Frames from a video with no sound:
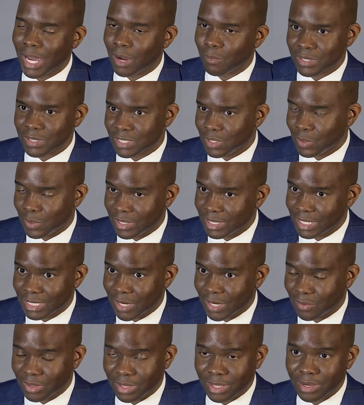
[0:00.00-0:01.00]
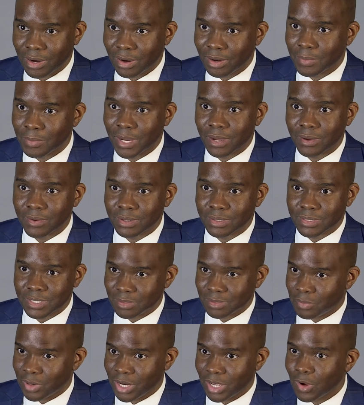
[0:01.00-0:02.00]
That was the only thing they really cared about, was
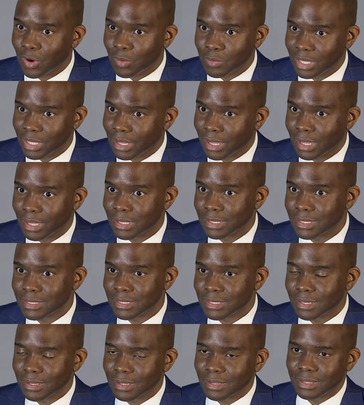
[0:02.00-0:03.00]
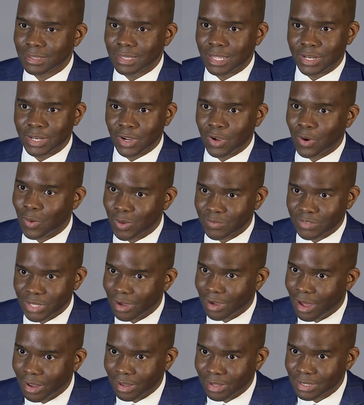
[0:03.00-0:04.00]
to bring home the A's, then to go off to
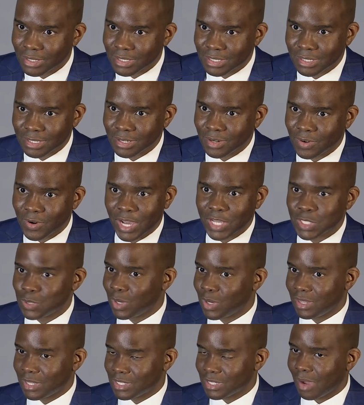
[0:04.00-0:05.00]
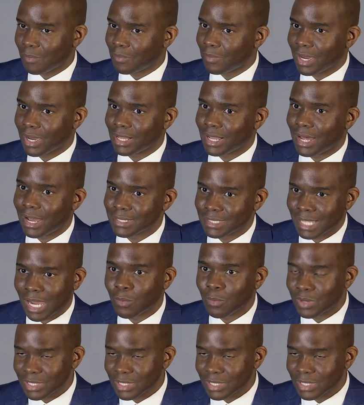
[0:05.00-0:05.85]
college and graduate at the top of my class. That